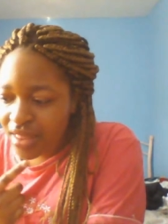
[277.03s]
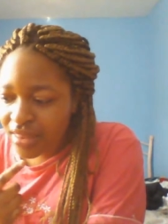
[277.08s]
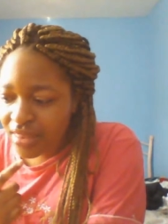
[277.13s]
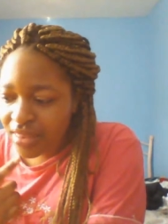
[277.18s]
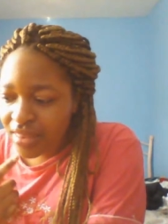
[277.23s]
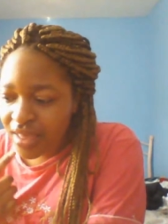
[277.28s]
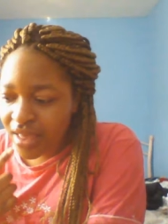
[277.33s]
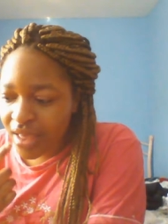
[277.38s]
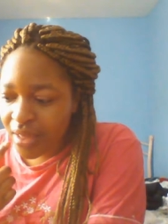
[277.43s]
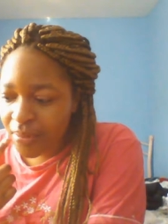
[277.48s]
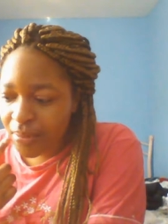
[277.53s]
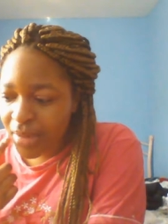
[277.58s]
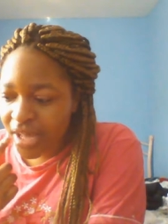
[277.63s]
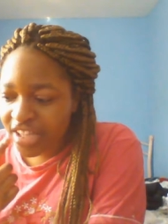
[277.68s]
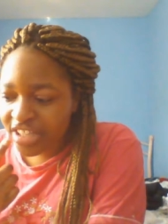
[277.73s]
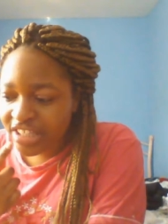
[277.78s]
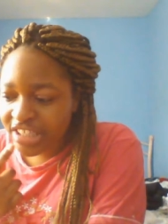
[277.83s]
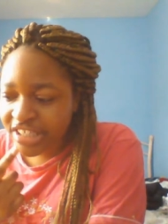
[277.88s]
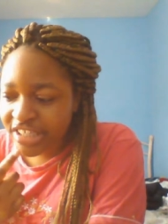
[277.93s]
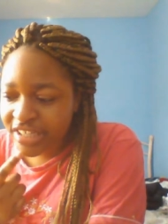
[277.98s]
near my
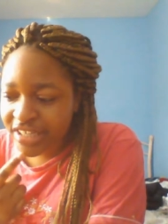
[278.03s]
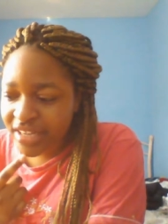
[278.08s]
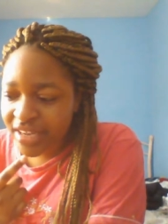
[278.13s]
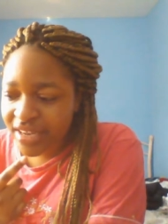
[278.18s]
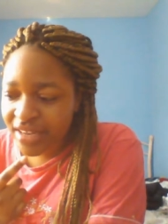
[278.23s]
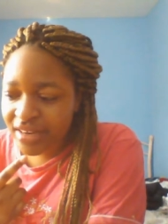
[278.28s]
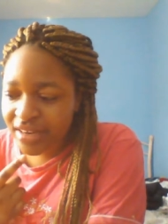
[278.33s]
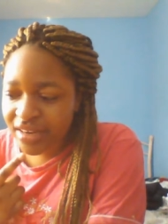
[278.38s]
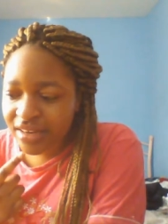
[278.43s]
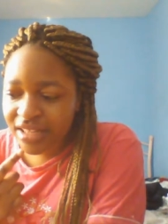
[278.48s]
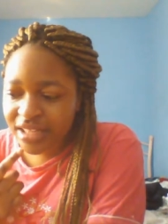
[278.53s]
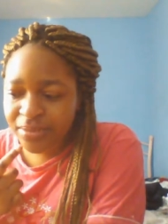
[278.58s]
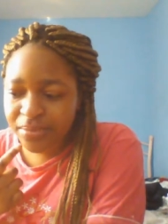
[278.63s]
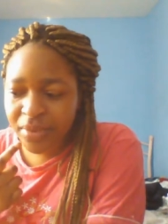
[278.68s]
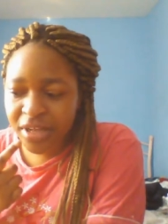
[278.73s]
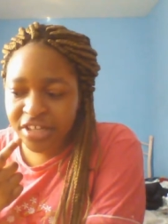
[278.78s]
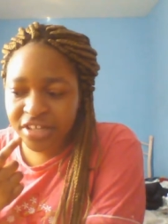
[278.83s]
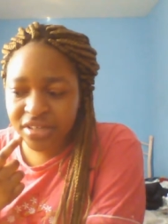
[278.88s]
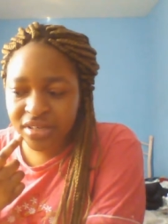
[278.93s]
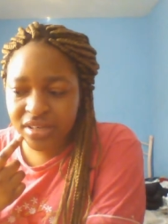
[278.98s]
chin,
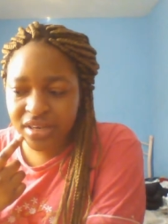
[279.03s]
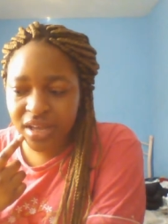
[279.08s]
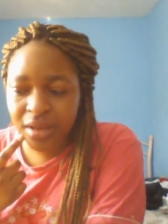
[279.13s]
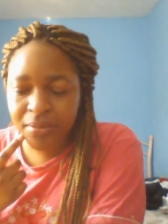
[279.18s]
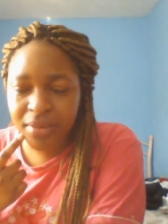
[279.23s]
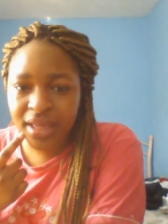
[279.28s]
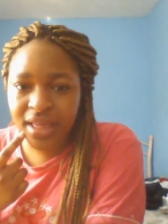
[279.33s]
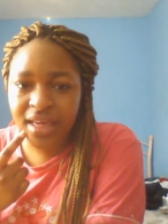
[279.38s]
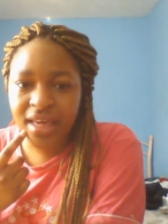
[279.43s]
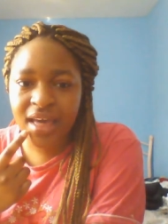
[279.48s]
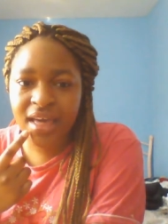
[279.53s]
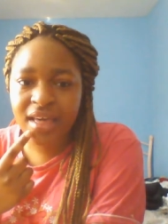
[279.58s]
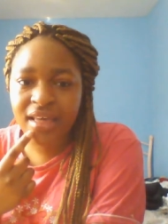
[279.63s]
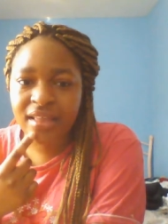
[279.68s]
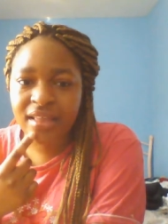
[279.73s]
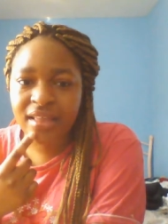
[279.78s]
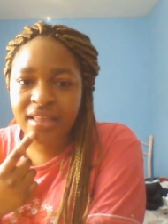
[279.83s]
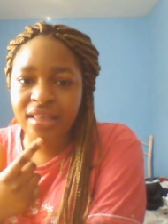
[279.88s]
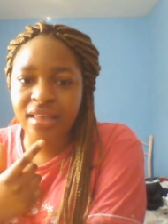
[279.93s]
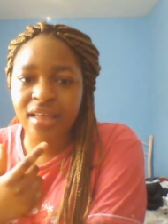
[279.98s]
especially, I've been
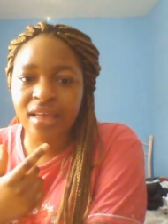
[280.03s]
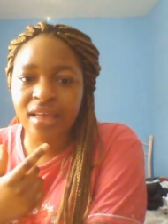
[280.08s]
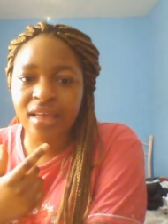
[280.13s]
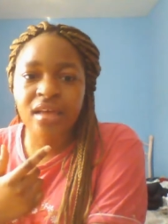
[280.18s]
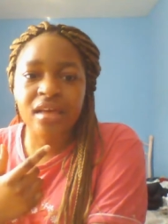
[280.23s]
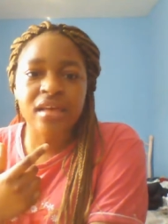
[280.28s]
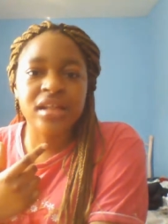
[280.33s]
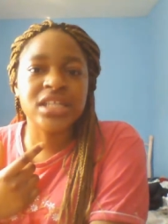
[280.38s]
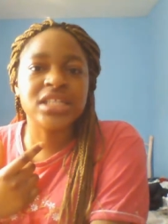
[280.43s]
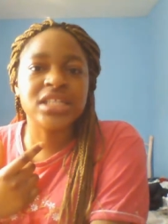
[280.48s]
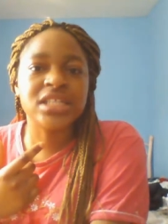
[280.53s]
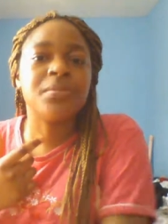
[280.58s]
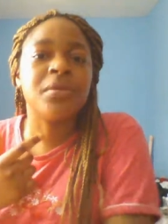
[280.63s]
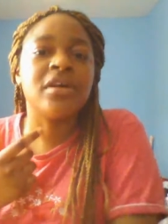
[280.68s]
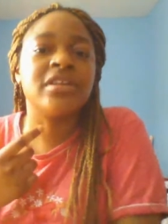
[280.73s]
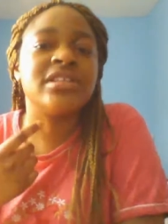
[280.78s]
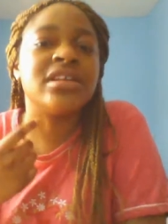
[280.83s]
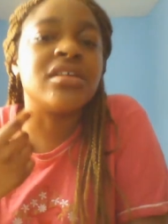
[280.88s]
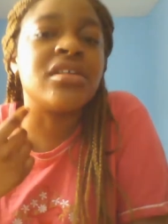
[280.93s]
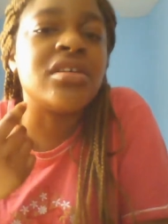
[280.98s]
getting
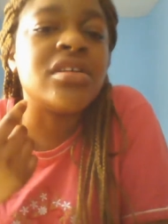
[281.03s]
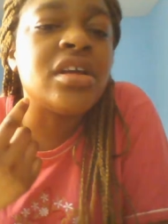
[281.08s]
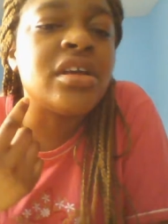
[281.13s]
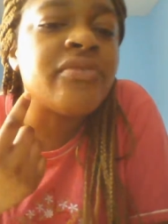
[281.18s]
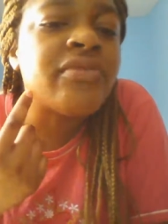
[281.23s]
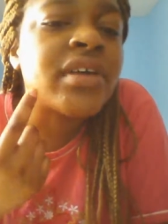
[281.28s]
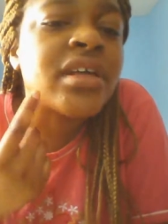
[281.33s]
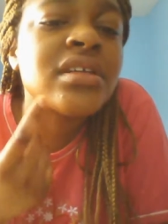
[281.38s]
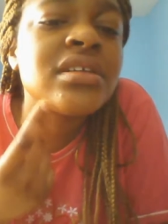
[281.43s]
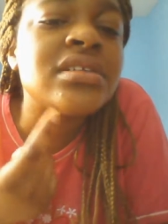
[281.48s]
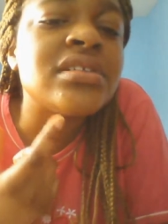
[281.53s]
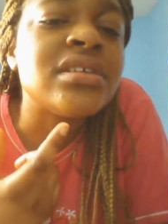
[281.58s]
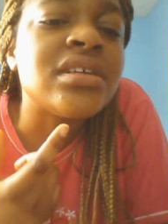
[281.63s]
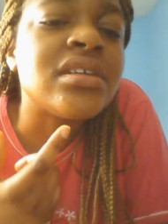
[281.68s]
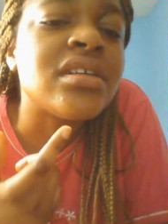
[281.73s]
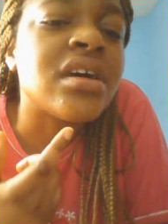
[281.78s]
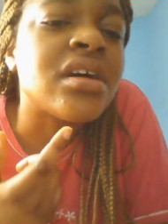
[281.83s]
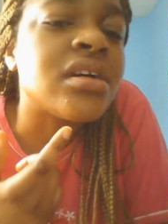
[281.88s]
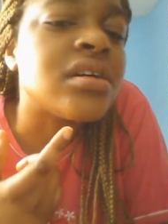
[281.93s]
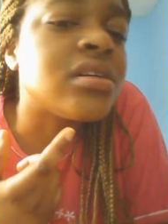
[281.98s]
spots. I don't know if you can see
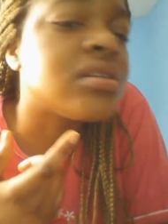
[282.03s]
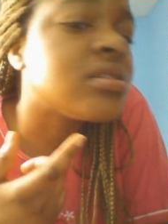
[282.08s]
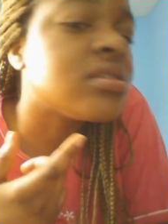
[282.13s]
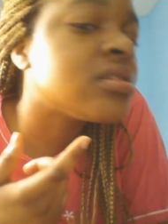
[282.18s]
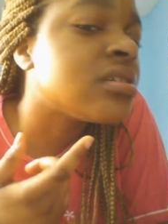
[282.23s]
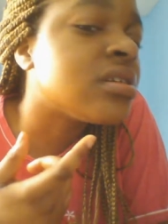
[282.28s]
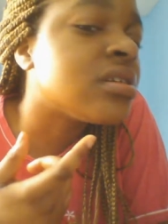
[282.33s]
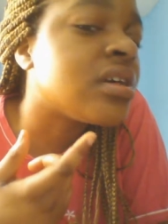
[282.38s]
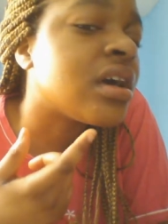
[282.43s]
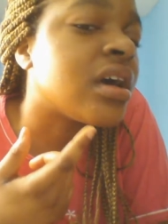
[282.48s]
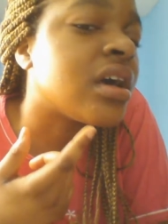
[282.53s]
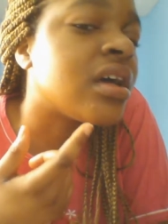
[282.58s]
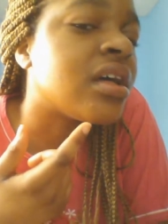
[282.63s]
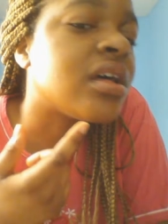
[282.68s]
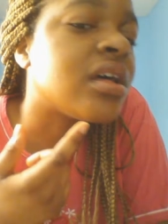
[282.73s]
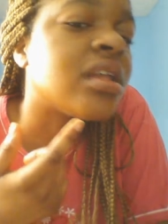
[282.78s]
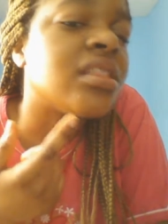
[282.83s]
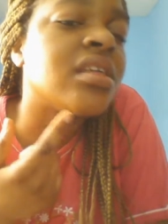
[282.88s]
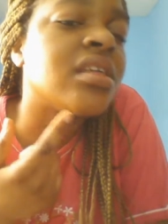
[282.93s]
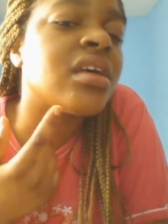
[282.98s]
that. Yeah,
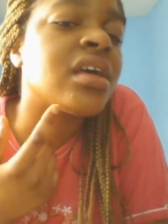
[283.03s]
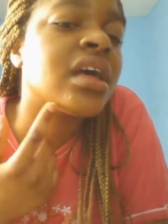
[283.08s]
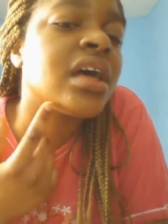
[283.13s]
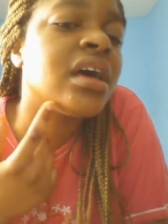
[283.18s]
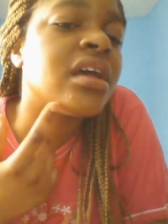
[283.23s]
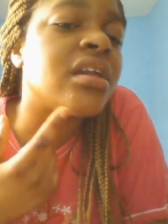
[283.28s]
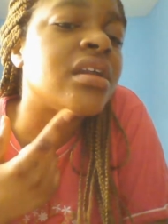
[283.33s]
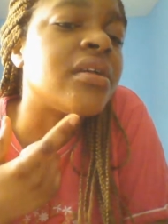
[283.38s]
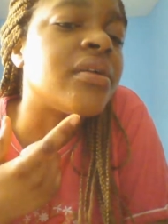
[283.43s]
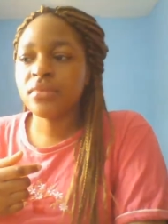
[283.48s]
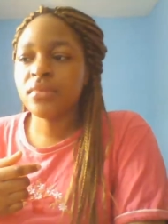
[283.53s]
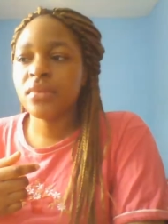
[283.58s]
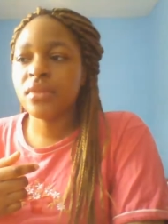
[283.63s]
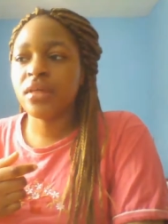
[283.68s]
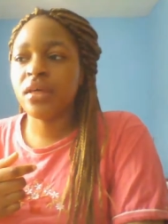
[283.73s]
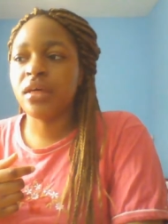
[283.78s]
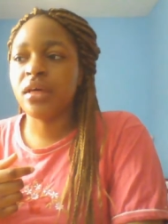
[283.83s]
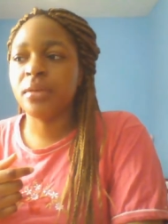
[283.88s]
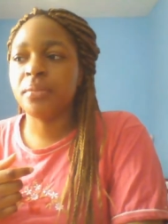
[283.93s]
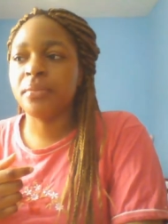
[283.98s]
I think you can.
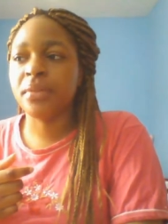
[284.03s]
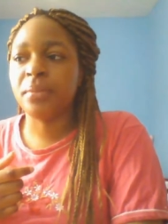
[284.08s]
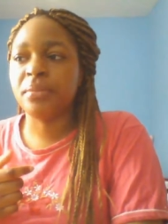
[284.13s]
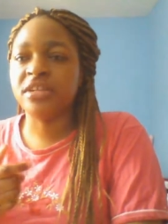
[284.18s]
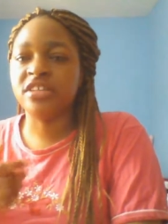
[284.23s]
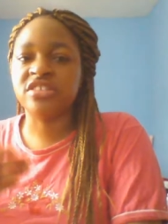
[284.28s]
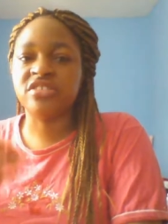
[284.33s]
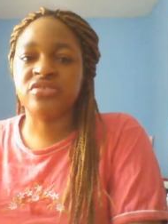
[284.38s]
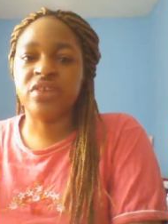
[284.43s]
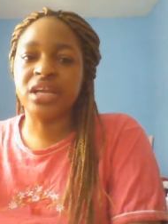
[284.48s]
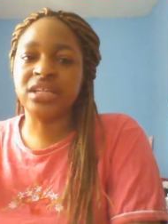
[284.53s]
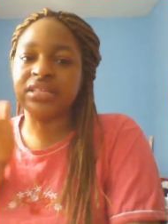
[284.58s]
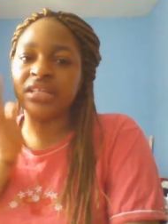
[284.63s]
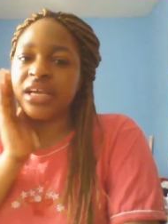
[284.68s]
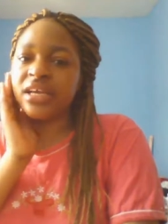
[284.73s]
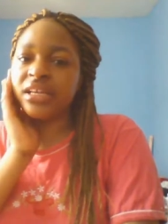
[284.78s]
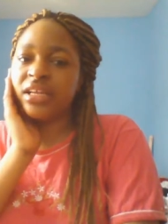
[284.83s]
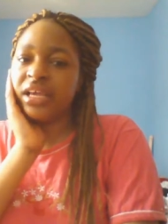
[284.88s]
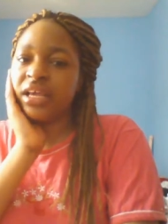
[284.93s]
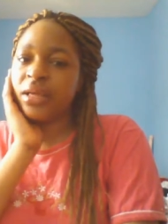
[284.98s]
Um, I've been stressed
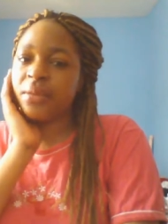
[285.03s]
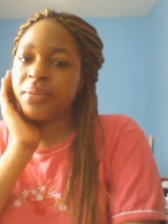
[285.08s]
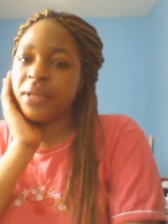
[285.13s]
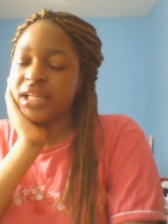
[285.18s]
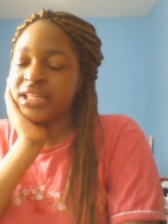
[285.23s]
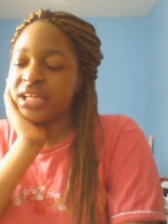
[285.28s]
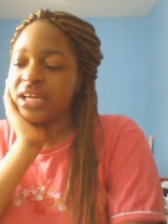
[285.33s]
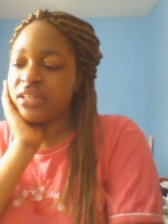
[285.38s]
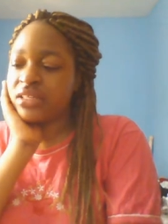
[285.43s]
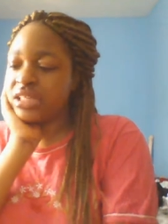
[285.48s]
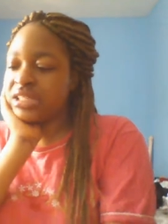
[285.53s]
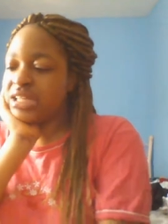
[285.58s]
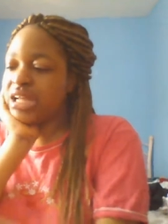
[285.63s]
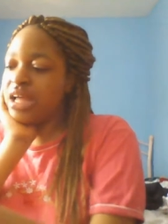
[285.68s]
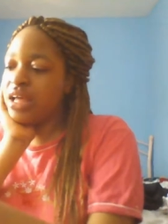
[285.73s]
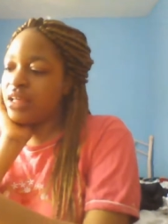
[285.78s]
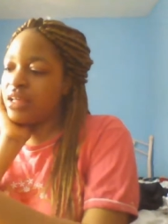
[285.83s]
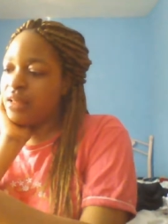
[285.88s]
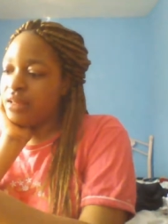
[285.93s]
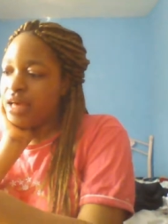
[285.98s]
lately because I had to
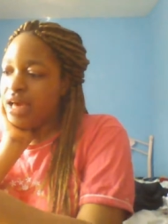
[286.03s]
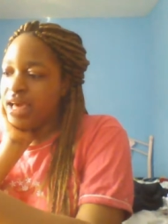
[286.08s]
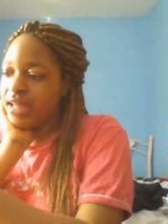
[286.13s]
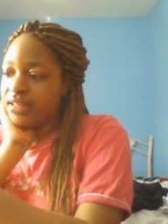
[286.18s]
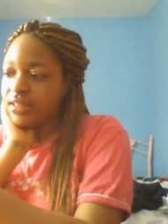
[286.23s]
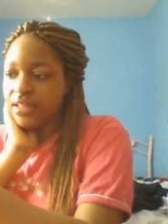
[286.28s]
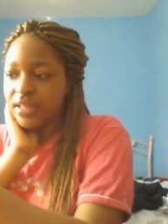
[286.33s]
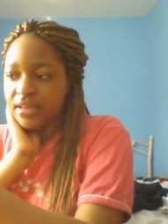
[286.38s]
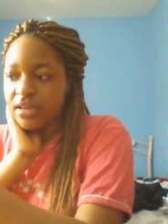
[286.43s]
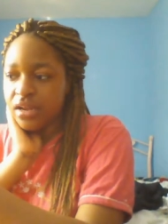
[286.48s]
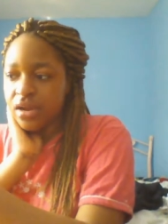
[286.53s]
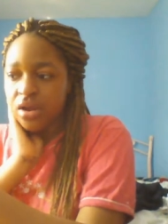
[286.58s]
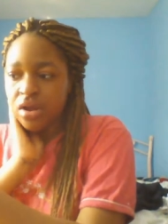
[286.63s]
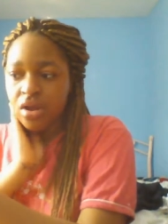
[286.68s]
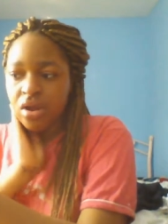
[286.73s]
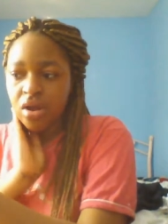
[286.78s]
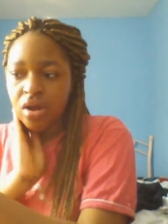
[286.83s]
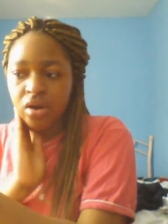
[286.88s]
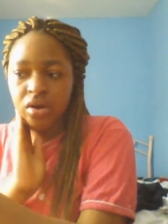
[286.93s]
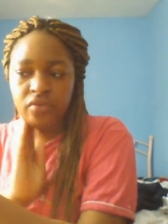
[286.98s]
uh, hand in a
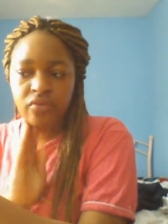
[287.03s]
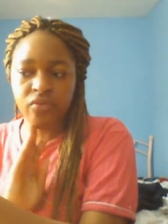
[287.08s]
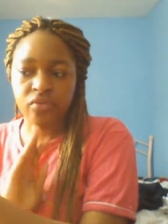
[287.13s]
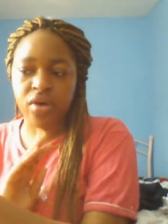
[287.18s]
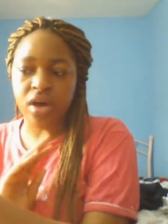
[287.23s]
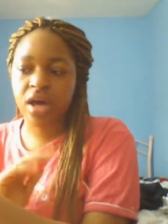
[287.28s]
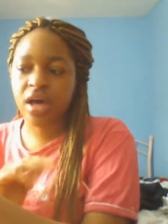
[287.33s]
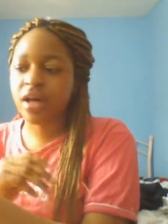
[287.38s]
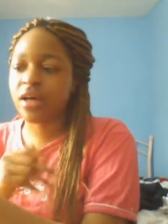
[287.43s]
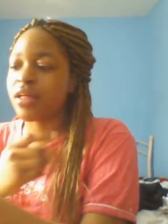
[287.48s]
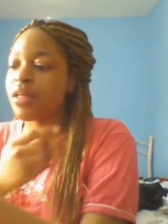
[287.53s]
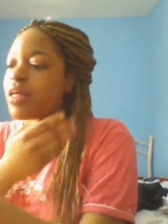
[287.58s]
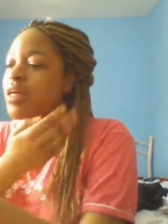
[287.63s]
lot of work.